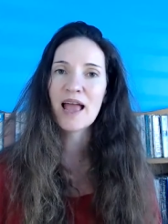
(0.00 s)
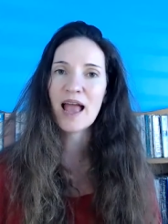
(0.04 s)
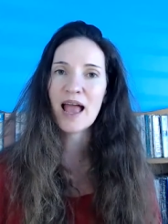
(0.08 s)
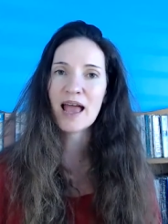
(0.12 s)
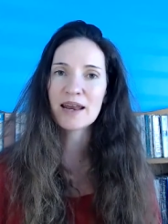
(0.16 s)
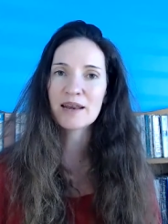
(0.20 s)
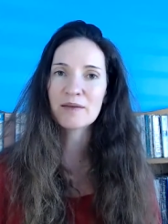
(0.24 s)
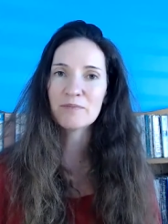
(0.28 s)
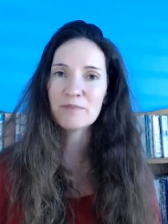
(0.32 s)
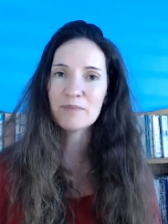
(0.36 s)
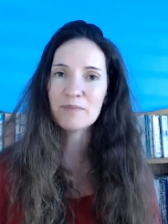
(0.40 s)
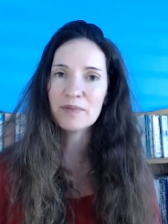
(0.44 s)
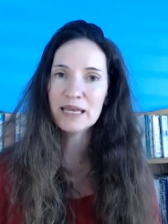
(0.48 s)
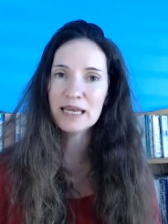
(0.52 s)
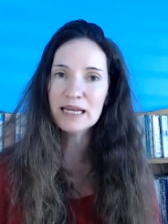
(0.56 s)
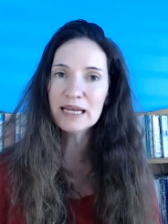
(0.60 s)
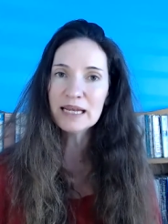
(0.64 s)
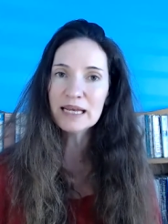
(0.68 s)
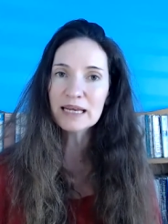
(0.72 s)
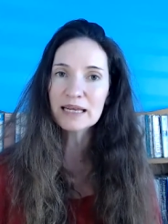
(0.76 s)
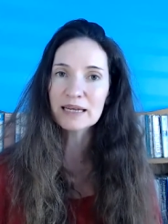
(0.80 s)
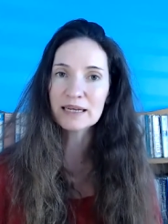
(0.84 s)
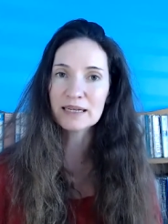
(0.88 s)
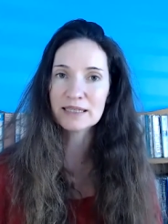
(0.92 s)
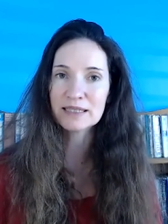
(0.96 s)
at a
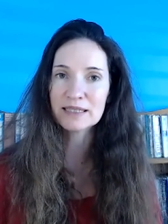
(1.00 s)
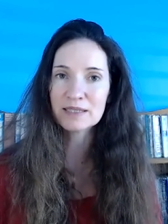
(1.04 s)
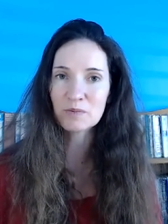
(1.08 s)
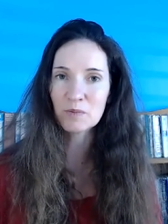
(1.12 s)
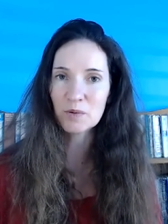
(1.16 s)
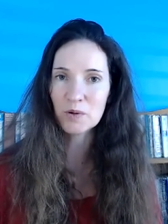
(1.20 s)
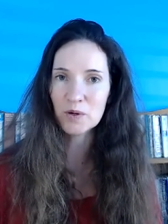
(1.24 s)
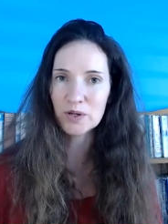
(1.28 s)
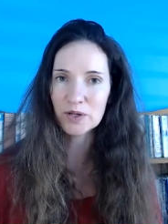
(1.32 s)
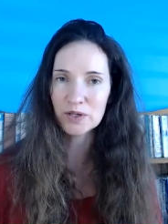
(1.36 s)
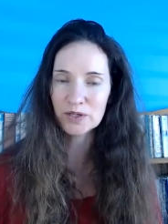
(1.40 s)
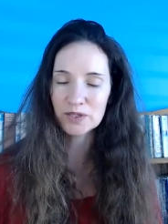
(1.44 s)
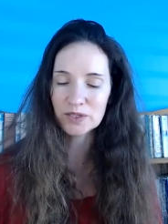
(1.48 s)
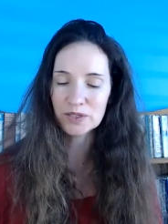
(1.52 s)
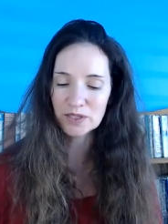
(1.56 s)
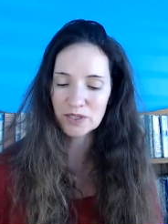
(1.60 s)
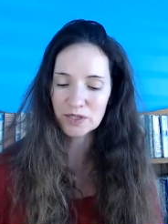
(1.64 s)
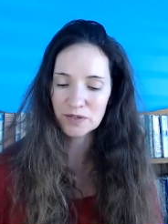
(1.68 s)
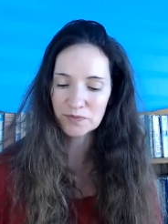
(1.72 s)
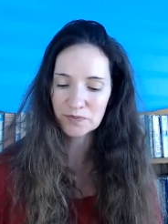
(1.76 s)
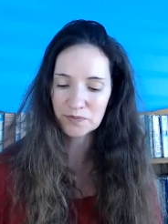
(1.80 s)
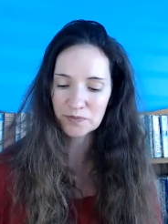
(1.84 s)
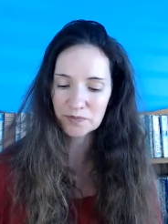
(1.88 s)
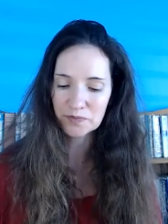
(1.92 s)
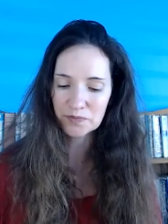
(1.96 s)
meaningless world.
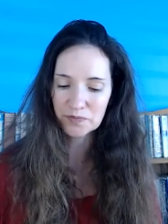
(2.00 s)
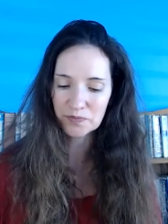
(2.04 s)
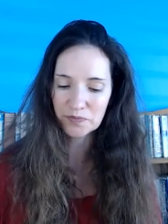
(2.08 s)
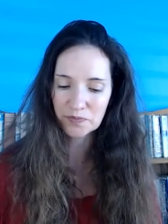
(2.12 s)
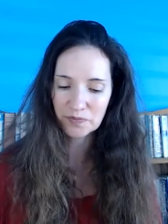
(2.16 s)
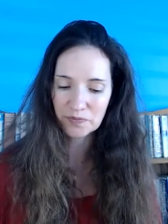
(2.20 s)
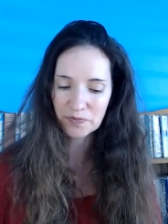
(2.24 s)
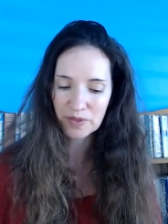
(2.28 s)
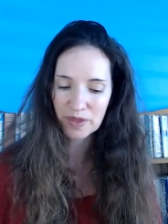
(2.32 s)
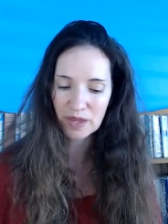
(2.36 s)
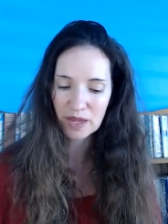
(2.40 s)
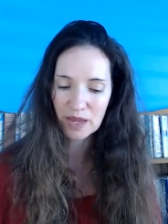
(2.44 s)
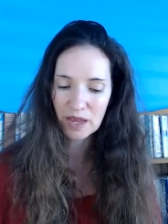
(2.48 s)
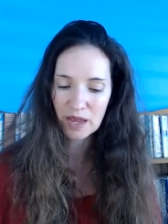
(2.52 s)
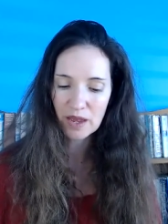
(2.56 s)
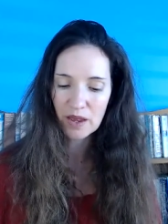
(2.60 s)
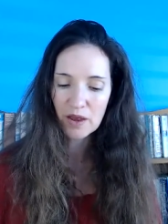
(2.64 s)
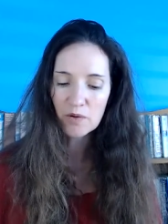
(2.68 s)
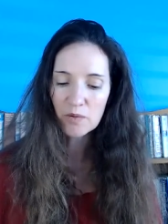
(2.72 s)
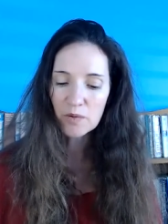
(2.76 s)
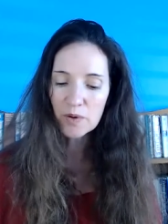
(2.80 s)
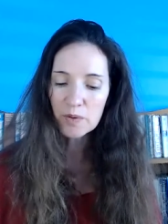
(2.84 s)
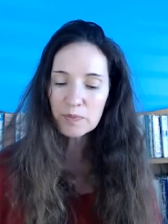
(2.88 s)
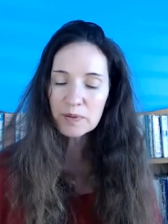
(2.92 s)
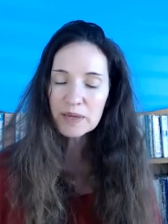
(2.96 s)

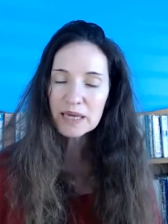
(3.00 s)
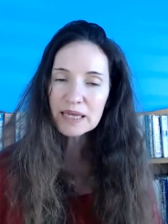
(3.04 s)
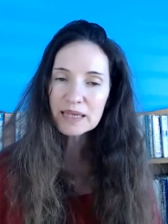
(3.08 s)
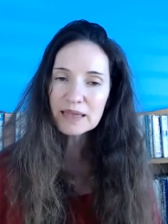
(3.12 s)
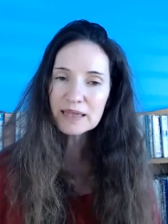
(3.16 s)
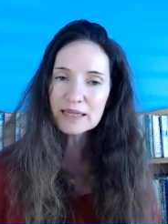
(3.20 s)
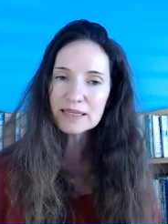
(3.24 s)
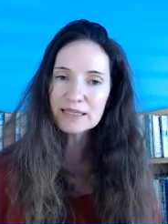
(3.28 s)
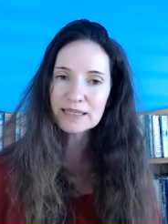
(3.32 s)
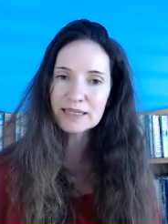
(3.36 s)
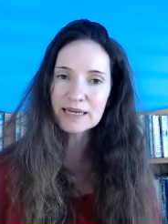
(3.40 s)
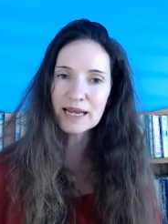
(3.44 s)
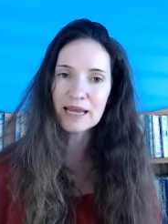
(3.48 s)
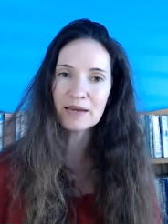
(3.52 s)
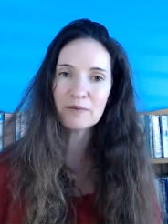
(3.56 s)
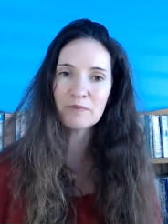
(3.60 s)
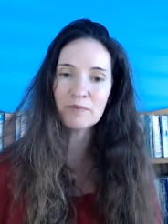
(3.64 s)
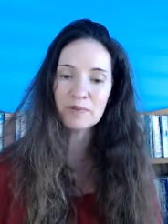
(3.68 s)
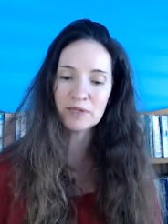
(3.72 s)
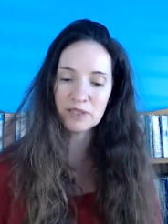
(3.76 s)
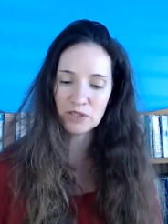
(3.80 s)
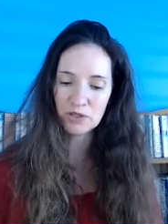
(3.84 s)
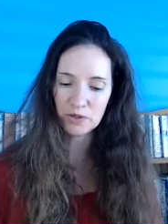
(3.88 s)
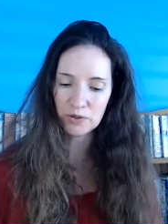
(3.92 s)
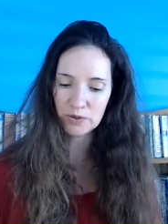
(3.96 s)
Repeat the
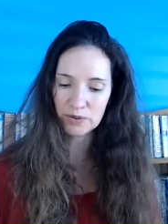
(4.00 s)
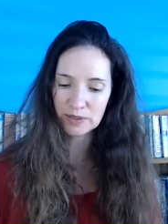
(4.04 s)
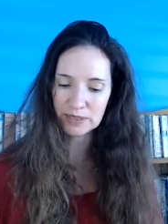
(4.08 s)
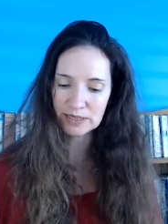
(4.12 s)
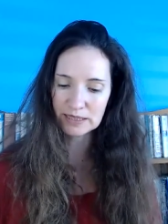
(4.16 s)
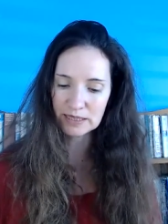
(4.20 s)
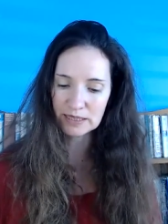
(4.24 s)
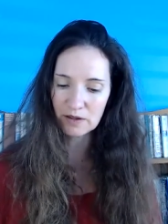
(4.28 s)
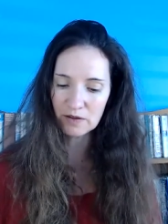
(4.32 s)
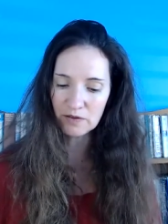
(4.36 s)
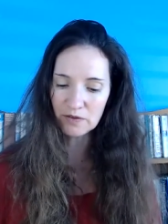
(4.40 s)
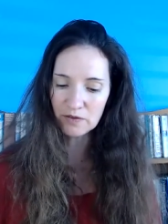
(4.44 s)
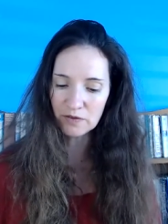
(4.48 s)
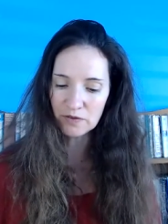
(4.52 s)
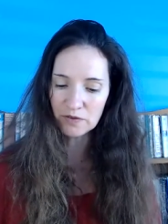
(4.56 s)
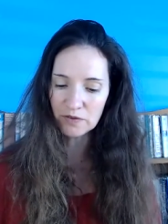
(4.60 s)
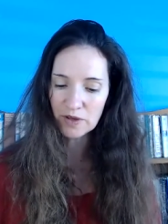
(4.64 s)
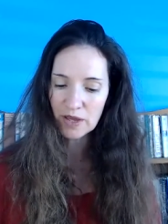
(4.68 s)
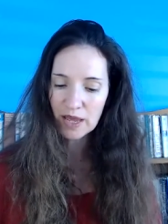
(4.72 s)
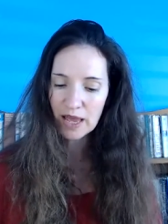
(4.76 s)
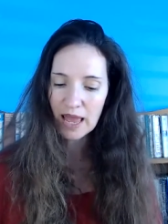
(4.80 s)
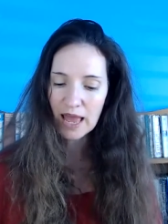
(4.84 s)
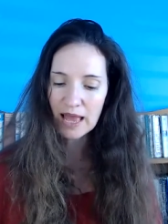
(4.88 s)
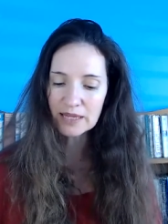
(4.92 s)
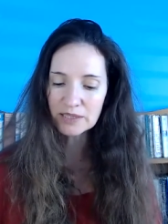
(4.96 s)
statement to yourself
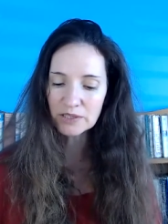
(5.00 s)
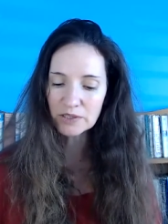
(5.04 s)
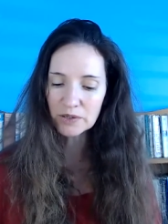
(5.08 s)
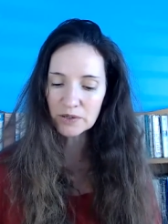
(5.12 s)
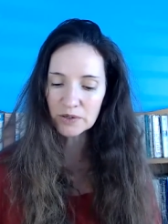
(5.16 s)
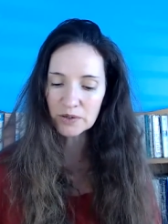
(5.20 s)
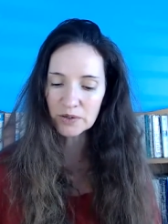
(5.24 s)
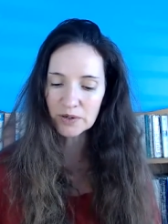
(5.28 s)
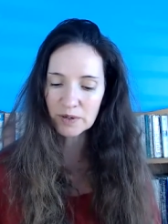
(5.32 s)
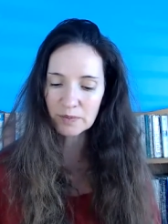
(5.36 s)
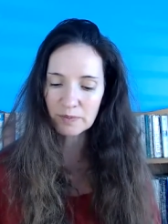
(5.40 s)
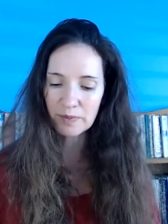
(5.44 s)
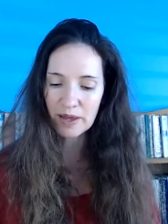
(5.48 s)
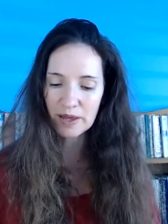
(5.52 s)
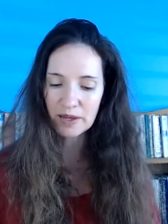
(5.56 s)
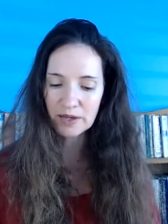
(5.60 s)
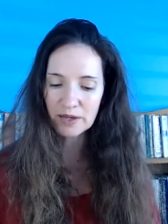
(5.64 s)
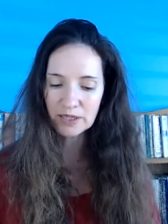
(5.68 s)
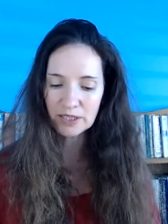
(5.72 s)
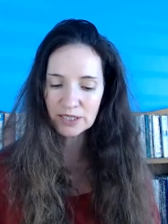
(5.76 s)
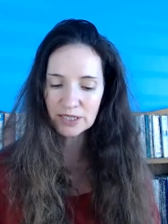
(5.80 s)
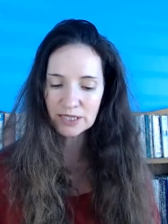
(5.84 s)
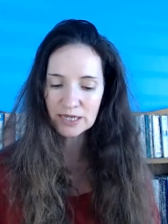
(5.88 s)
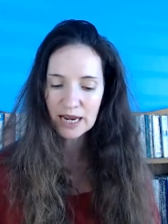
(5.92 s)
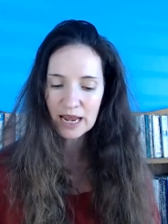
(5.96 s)
as you look
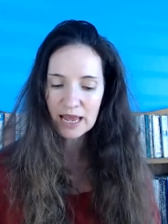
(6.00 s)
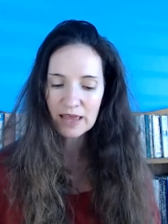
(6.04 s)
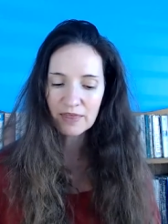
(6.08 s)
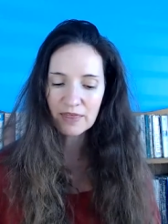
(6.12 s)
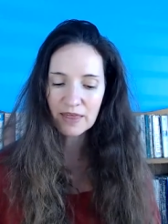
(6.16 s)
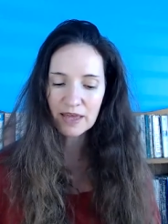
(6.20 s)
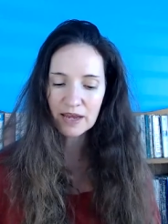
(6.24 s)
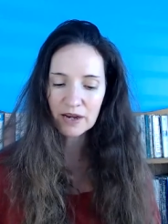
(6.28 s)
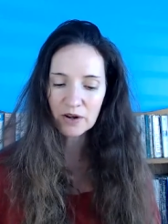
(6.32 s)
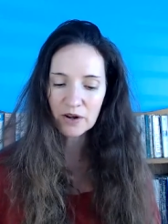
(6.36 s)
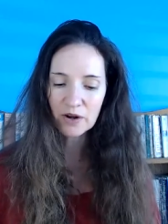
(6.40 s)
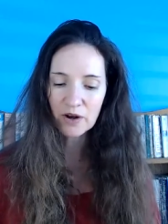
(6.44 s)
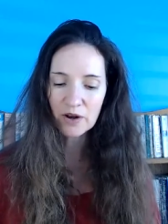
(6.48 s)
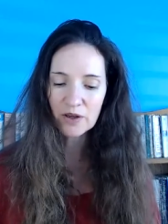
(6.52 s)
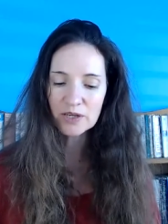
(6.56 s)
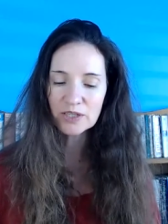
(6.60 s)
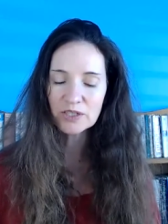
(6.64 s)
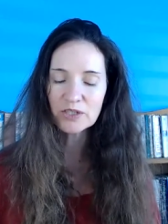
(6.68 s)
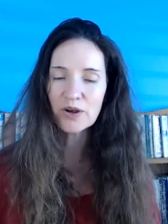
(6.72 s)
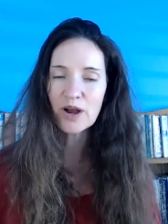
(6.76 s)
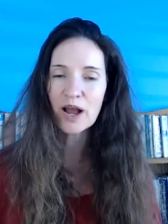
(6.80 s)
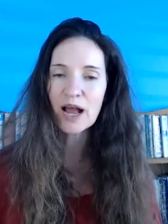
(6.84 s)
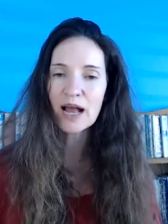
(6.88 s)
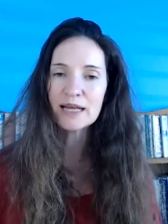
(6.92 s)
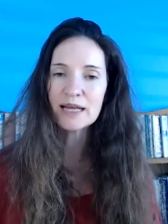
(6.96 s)
about, then close
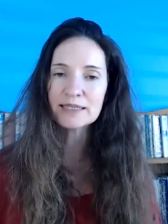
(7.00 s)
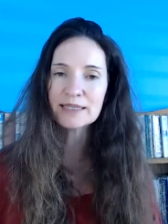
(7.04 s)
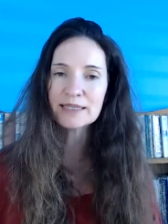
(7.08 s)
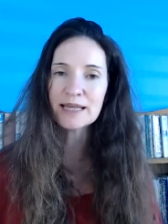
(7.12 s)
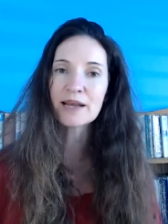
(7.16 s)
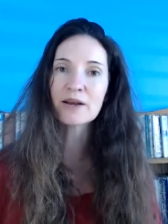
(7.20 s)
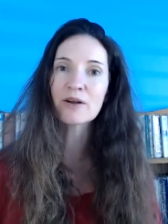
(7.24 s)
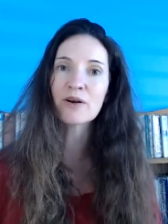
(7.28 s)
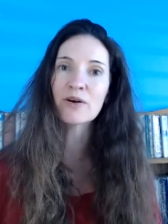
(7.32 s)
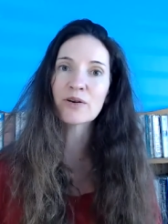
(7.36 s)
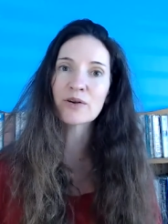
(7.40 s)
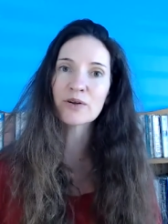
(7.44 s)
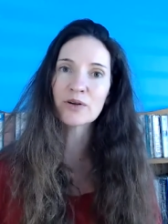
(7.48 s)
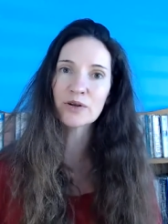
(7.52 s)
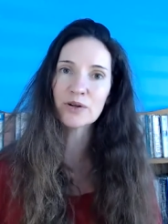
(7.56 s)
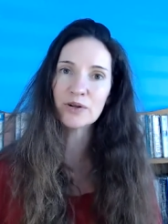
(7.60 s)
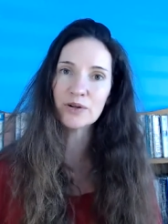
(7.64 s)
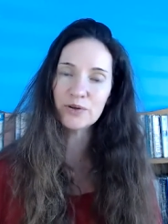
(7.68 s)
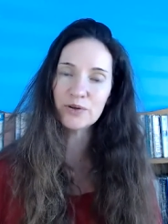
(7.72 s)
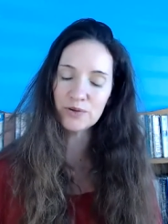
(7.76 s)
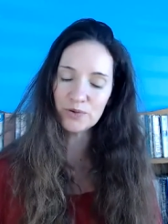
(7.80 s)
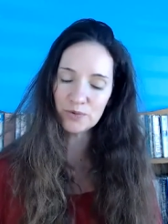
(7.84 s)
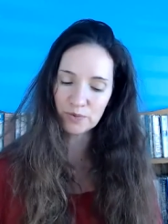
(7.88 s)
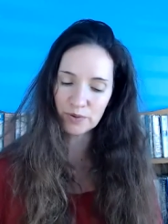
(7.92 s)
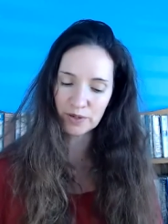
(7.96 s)
your eyes and
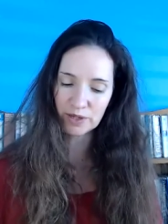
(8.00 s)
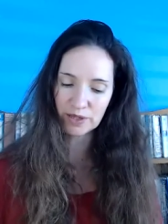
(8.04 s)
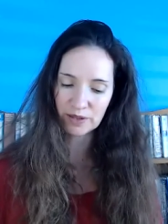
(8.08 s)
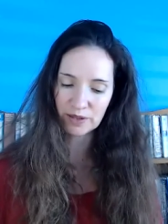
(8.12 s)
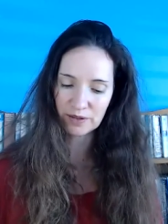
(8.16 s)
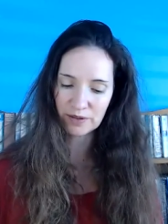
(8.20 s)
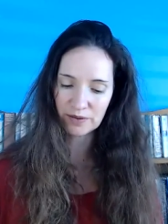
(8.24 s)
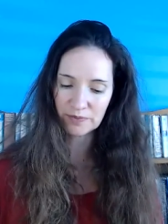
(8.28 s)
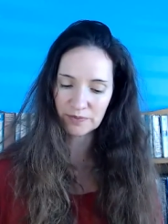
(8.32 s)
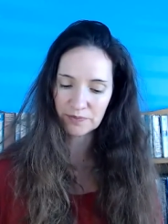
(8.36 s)
conclude with,